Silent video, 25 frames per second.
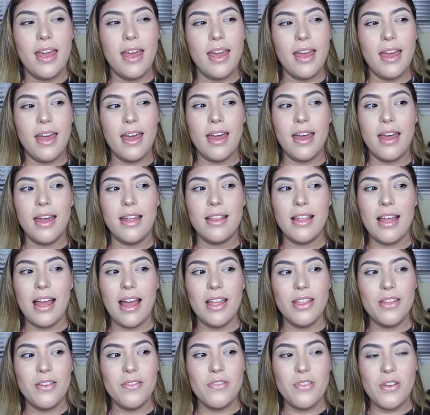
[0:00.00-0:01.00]
And
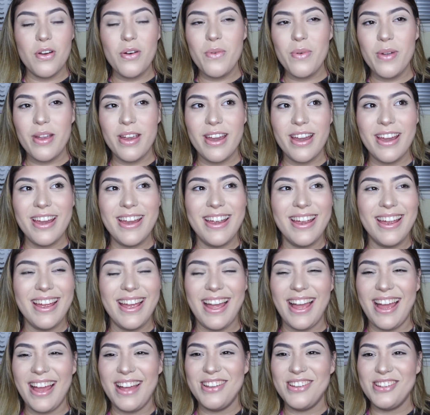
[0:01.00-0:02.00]
out of nowhere,
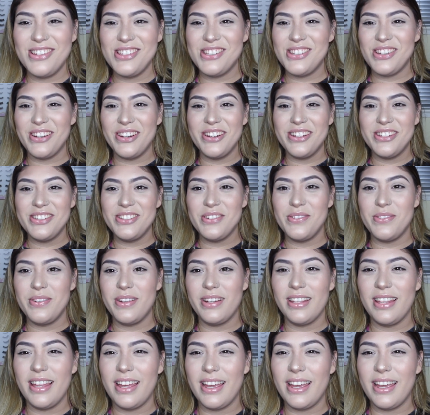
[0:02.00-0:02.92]
I just started doing,